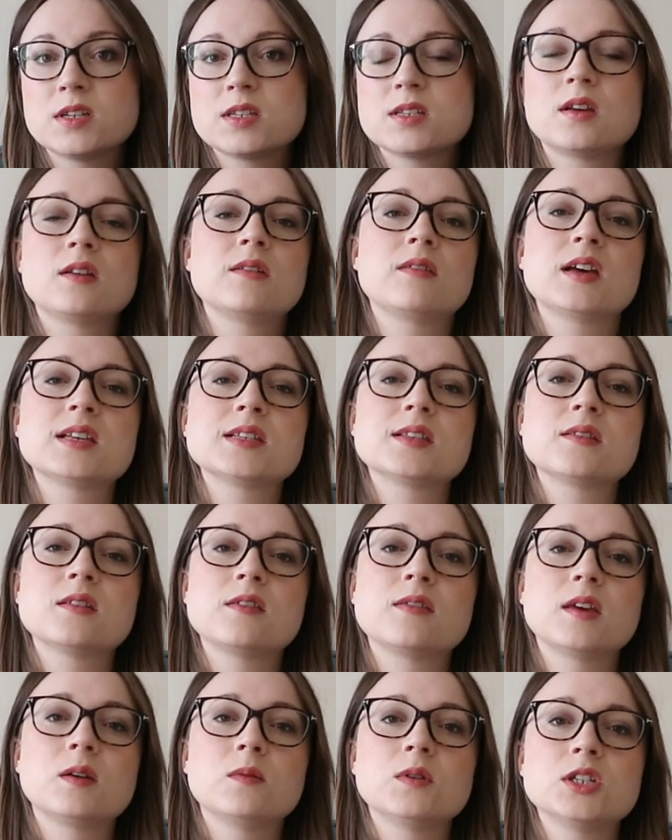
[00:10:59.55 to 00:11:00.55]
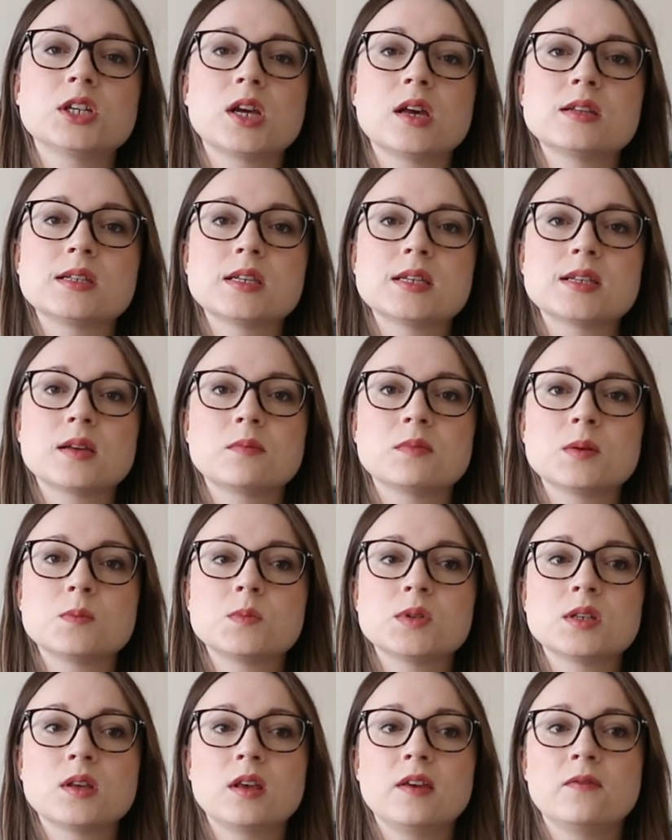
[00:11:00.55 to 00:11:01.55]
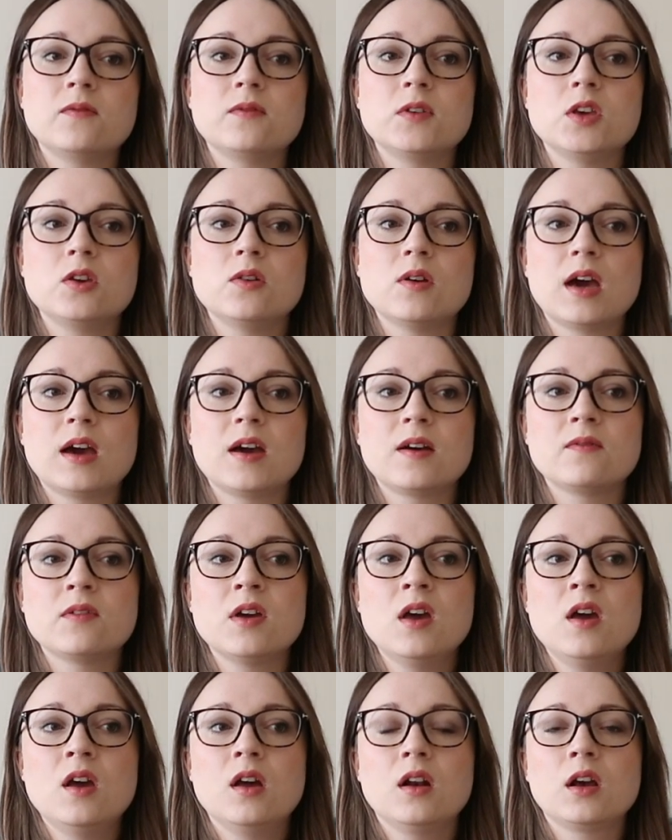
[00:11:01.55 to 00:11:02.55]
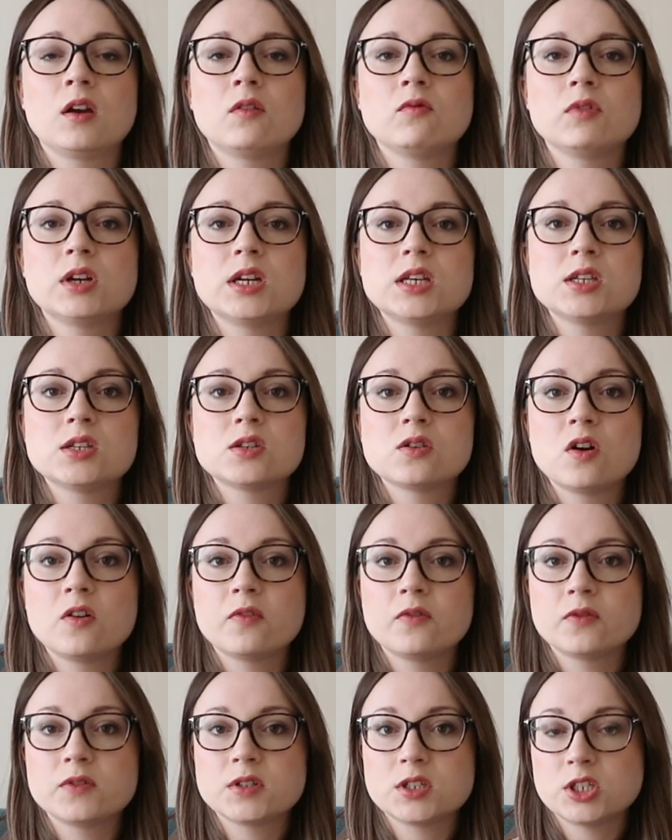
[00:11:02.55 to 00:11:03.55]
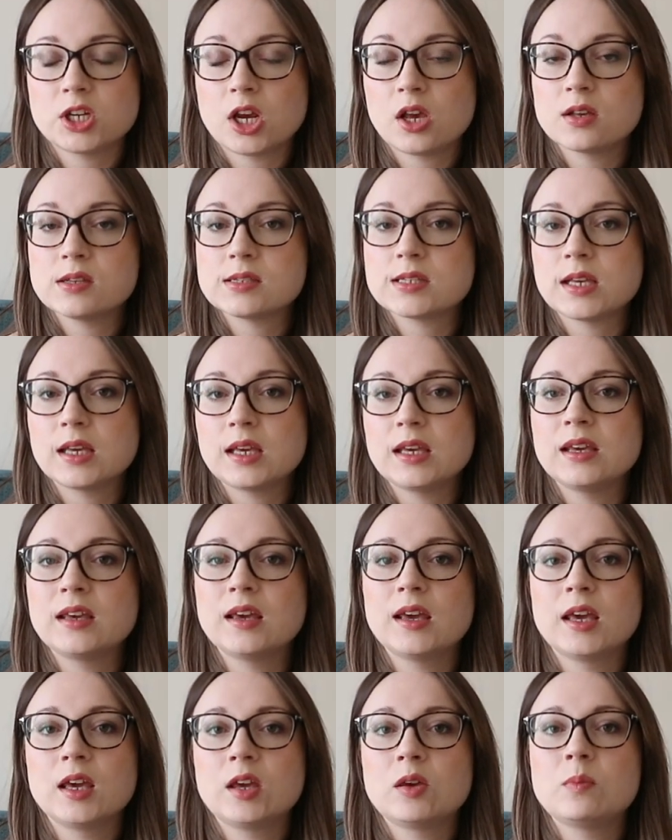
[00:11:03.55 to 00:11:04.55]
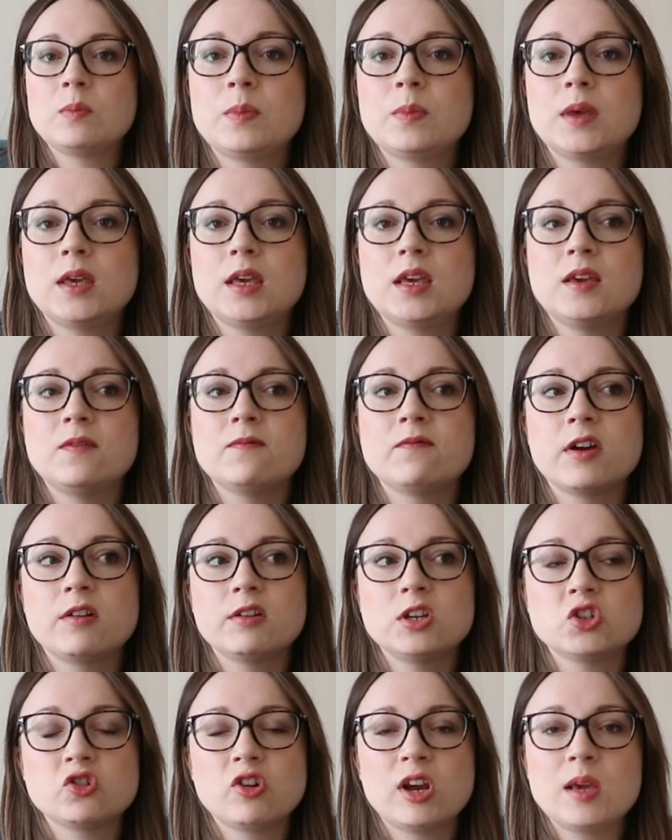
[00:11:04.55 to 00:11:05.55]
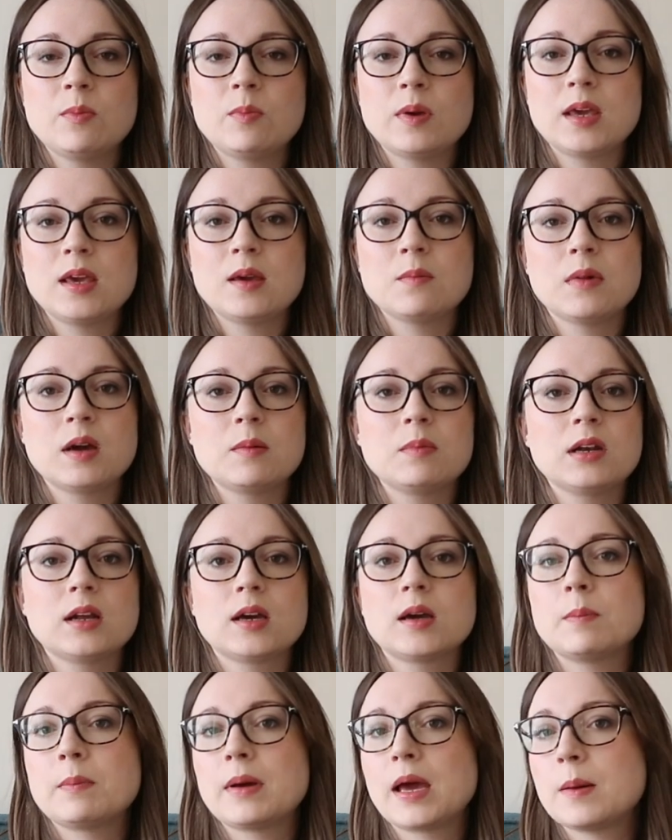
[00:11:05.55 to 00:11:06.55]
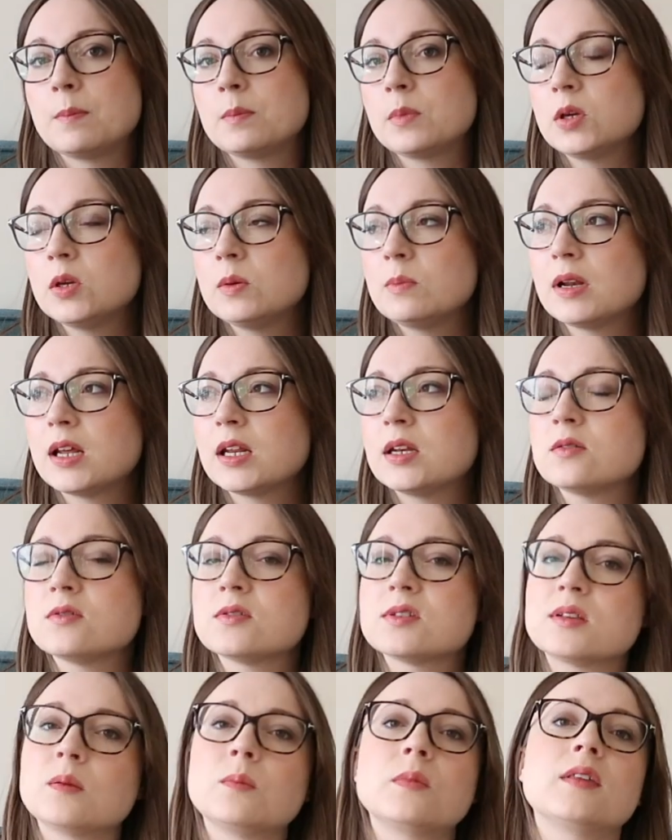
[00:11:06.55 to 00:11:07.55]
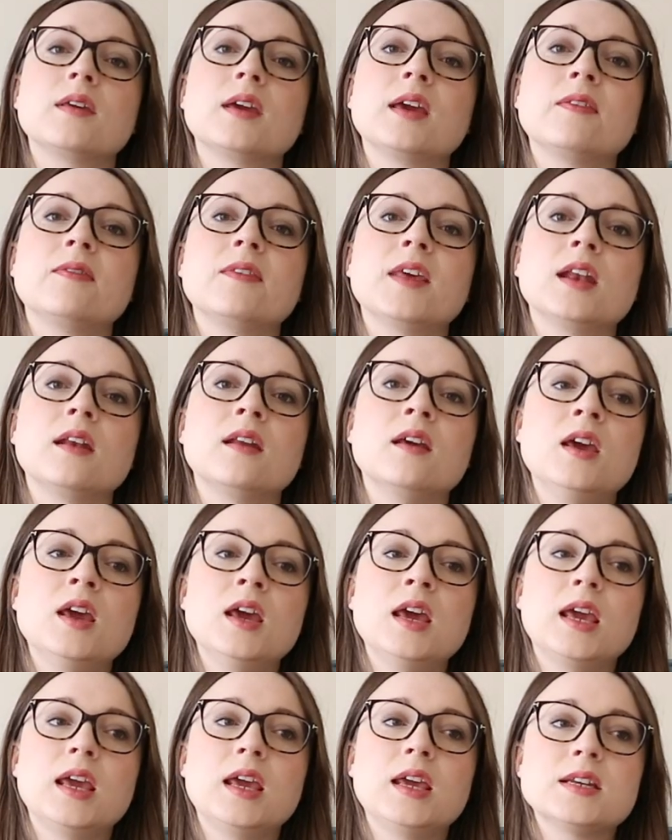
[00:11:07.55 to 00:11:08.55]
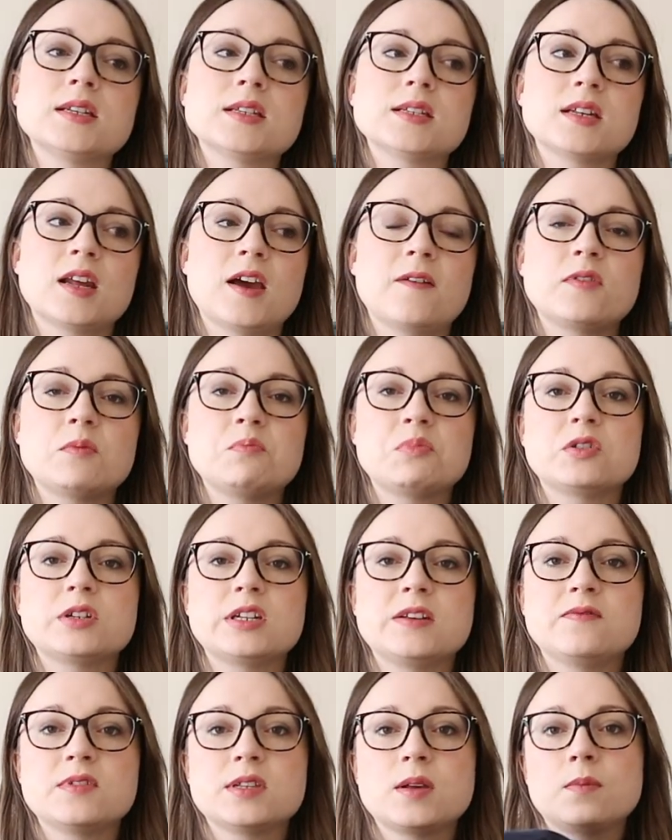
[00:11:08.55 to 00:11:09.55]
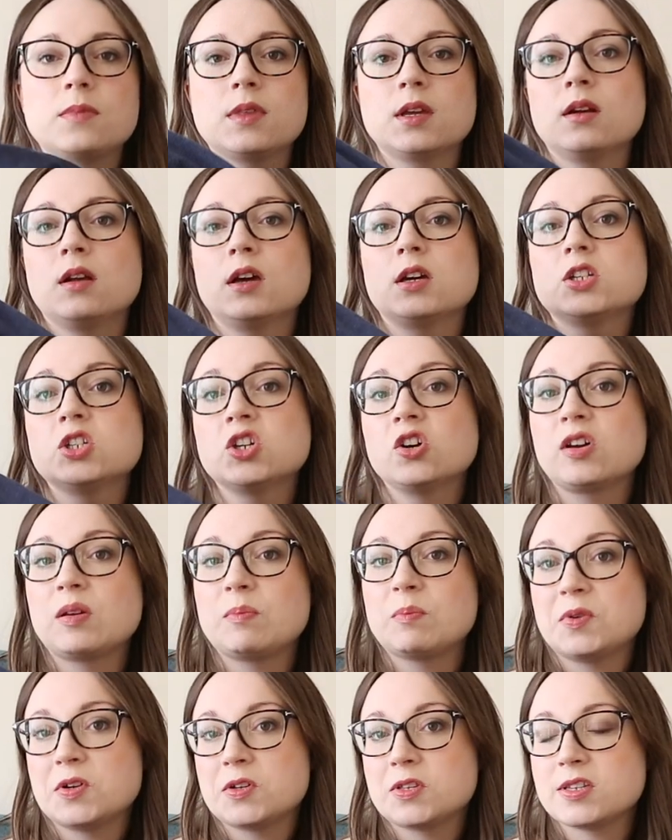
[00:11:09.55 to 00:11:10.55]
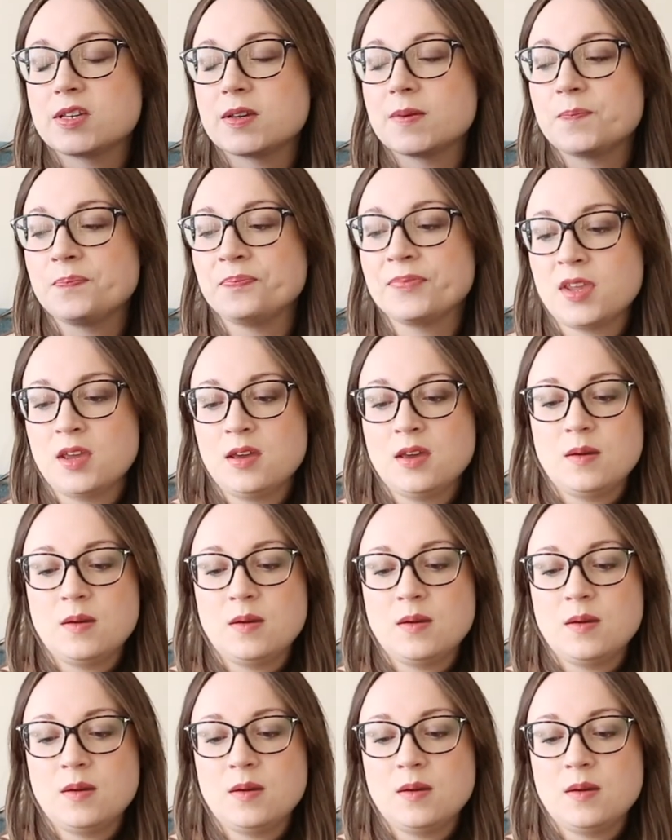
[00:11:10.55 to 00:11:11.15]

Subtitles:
So that's the thing with jersey. Sometimes if you have like a really soft jersey, it be very drapey. It might be like a bamboo blend or something, and then it doesn't have the body for something like a jogging bottom.